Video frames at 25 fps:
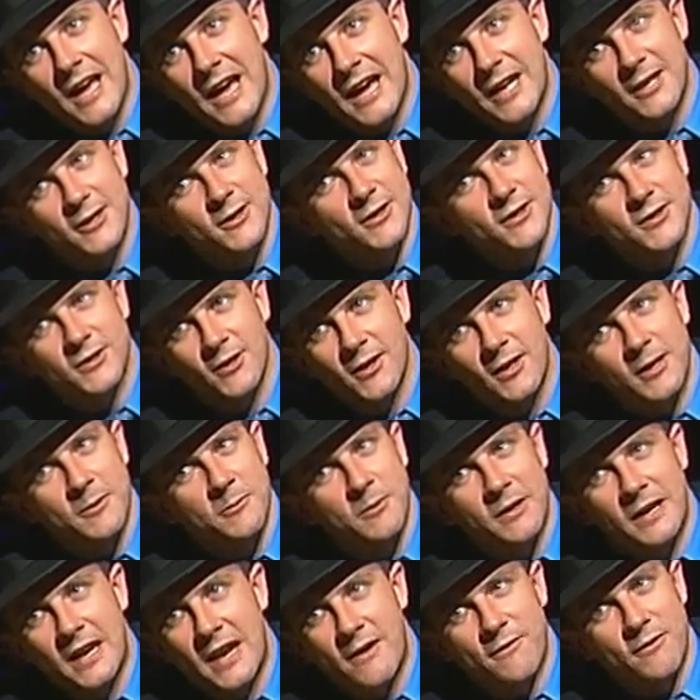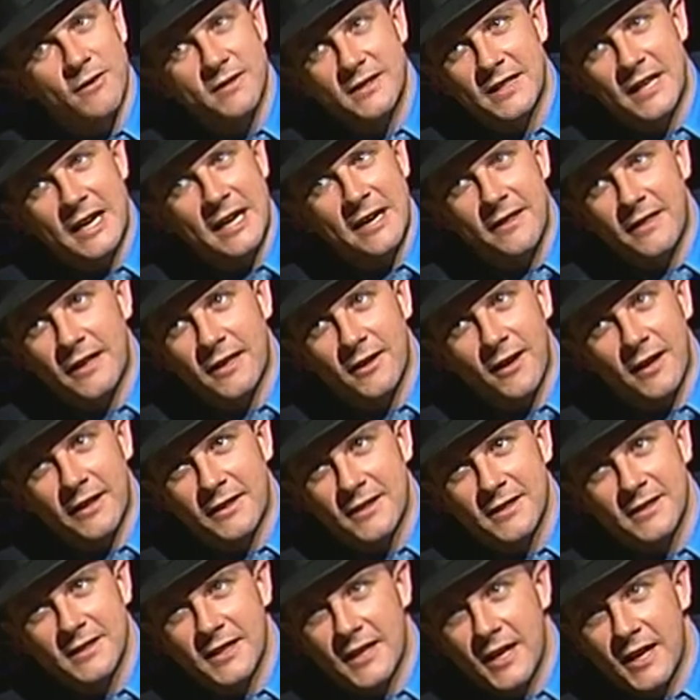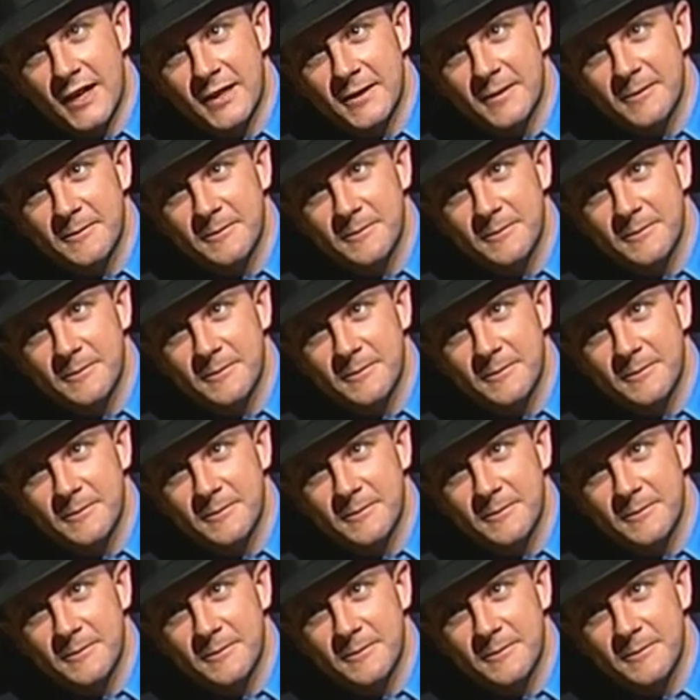and you certainly will never see anything like this again.